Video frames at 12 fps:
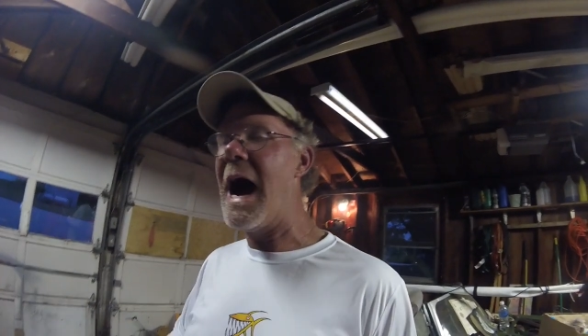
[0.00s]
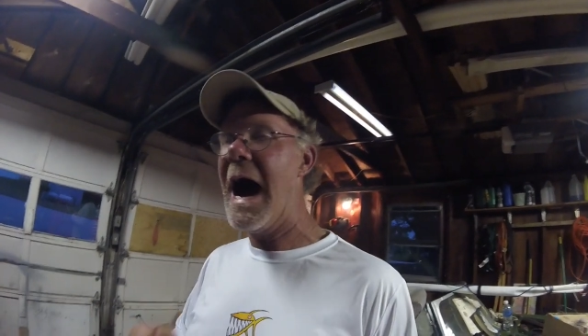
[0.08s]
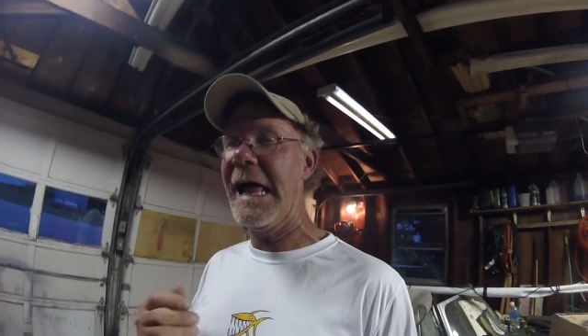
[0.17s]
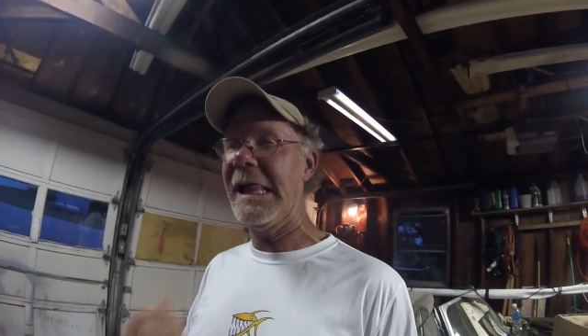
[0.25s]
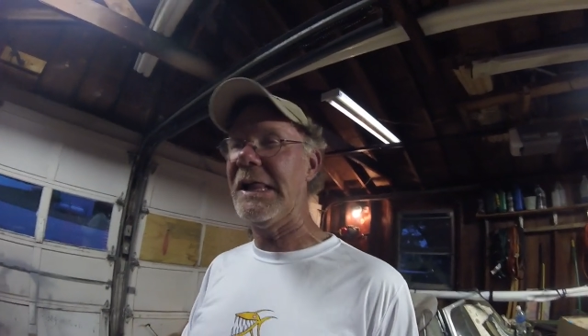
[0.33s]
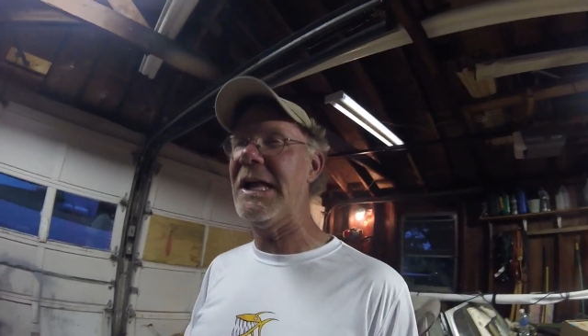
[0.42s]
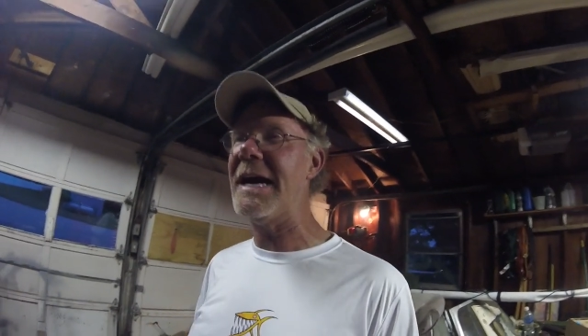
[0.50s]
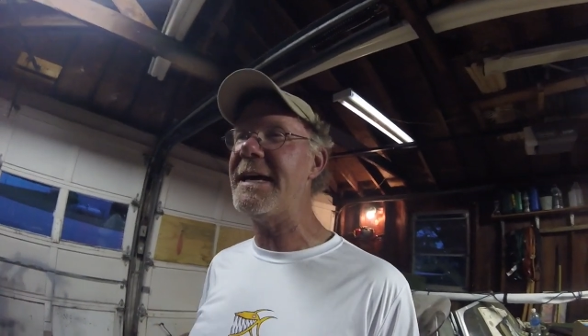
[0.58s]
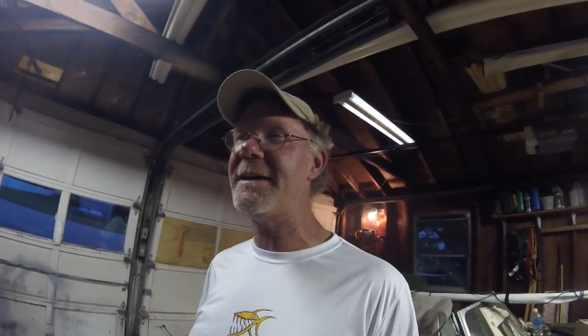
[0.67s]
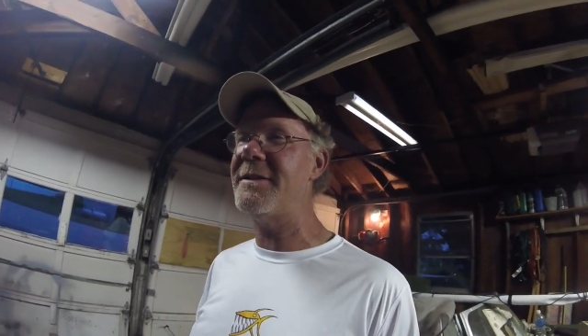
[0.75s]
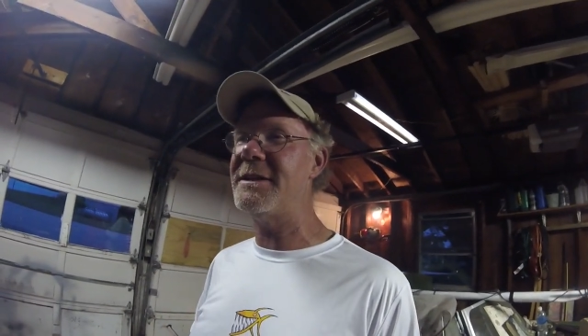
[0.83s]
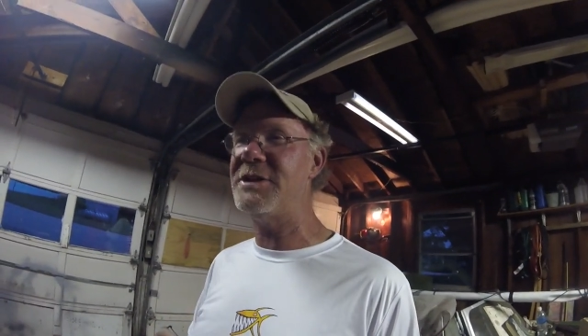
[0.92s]
I
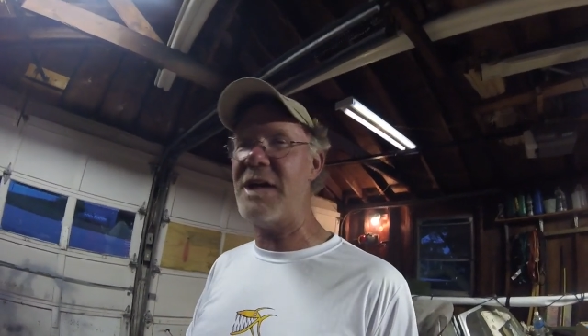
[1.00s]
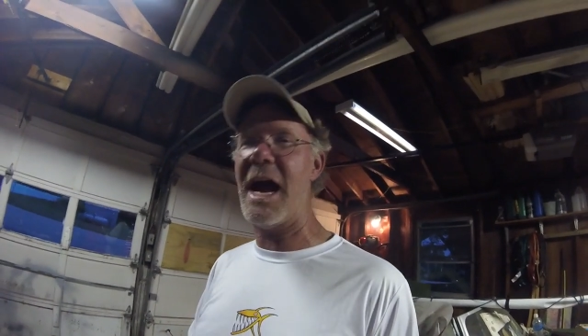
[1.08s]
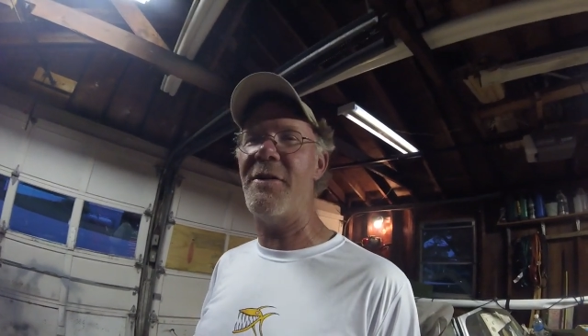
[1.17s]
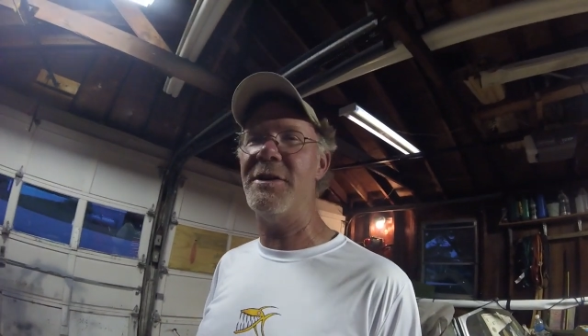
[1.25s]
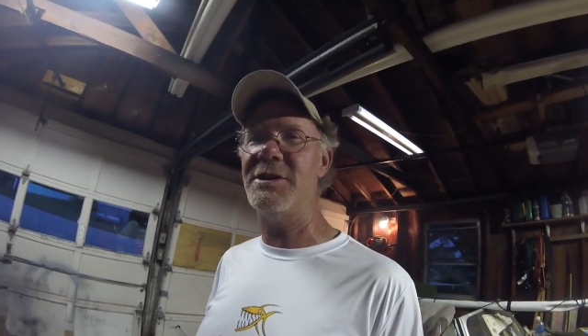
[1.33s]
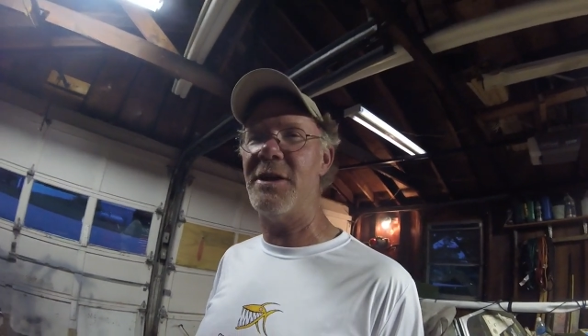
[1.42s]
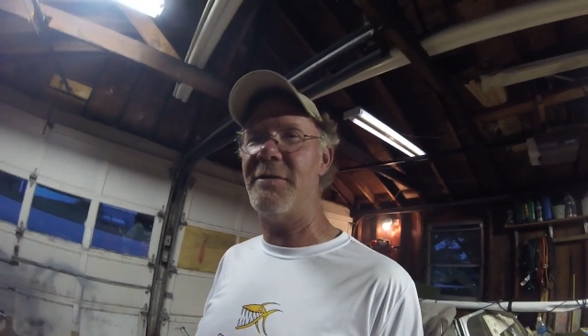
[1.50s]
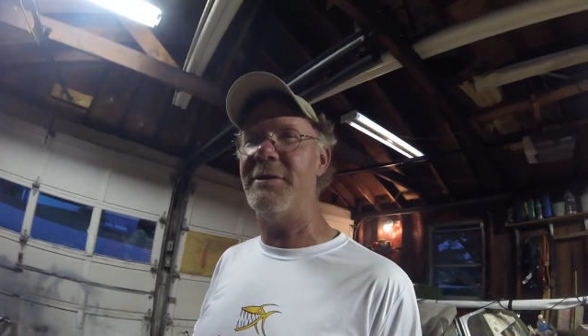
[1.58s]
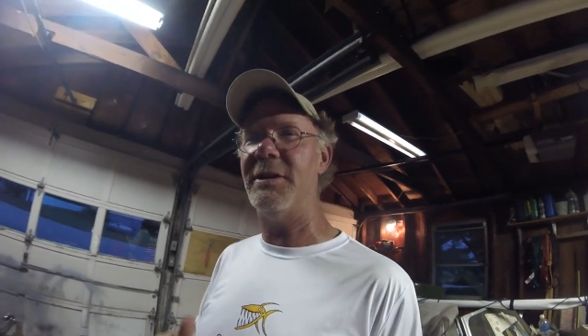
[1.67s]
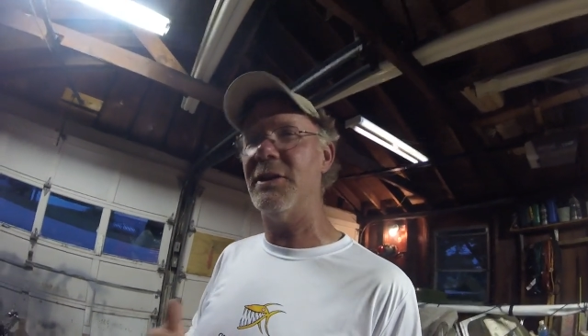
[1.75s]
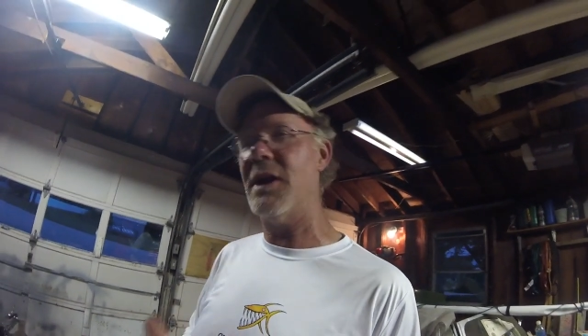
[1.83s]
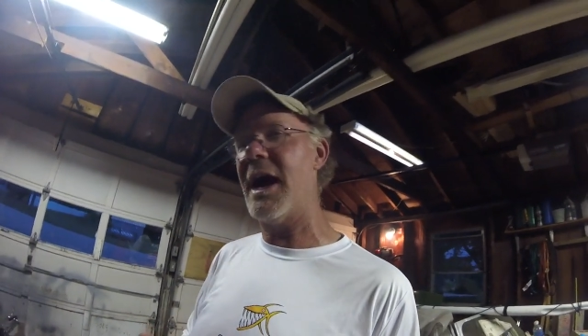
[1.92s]
like the challenge of
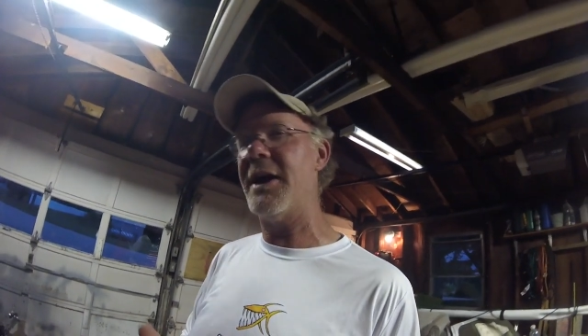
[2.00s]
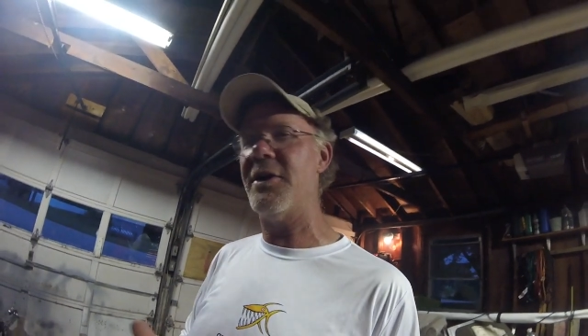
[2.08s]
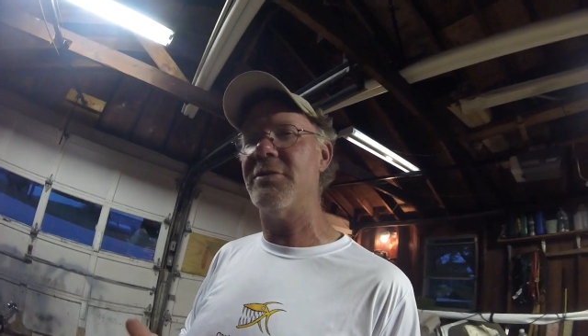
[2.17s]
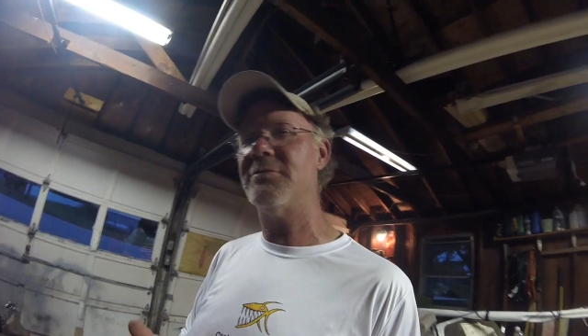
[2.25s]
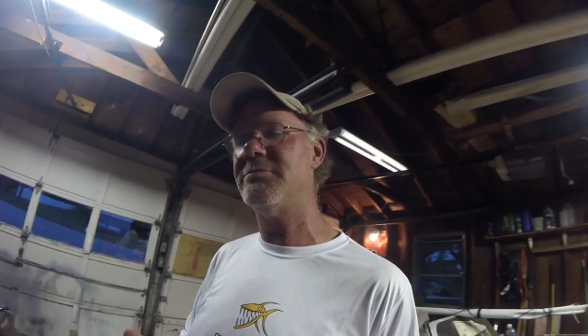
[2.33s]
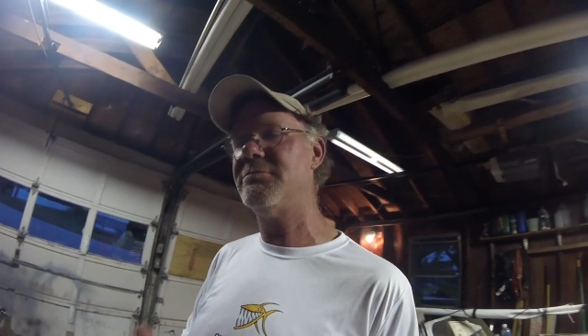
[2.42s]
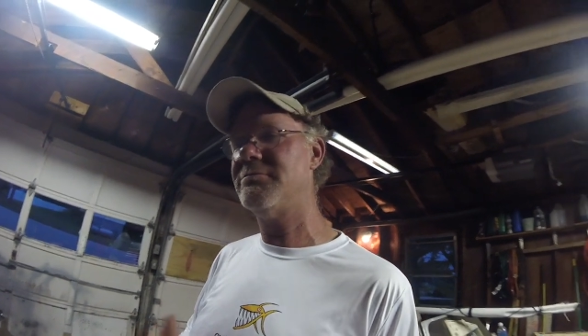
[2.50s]
the lighter